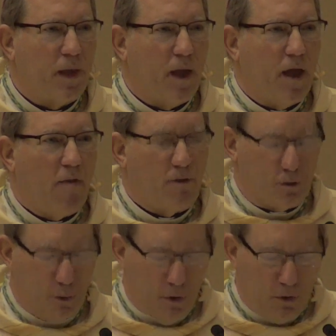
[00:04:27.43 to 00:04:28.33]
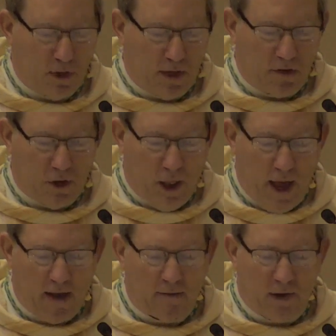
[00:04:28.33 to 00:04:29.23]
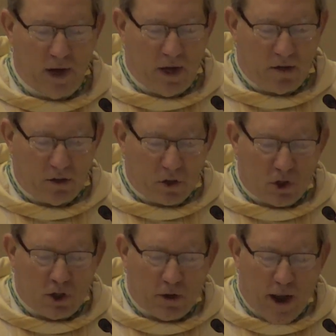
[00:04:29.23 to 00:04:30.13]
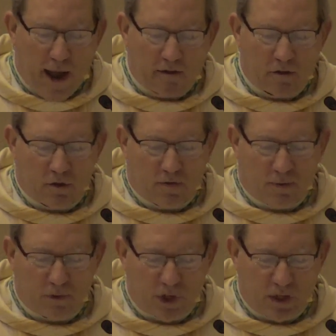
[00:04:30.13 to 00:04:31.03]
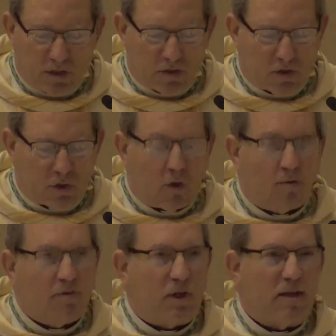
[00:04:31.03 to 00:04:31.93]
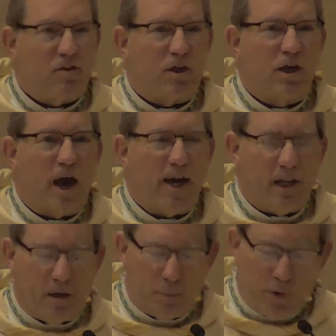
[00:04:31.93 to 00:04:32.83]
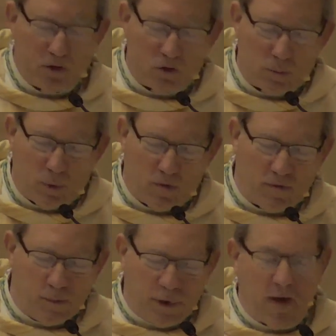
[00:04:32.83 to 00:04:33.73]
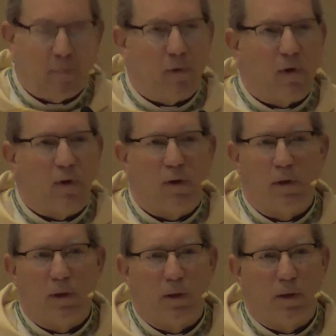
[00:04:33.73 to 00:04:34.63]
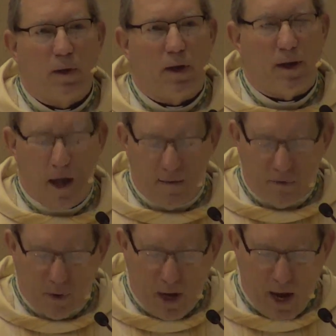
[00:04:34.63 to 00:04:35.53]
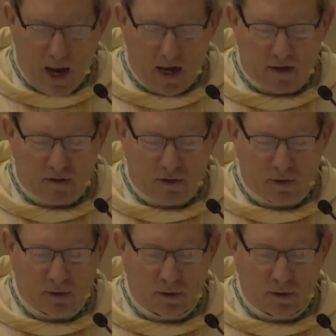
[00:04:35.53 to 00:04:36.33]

and the truth and the life. This clear answer from Jesus serves as a guiding principle for people in every age.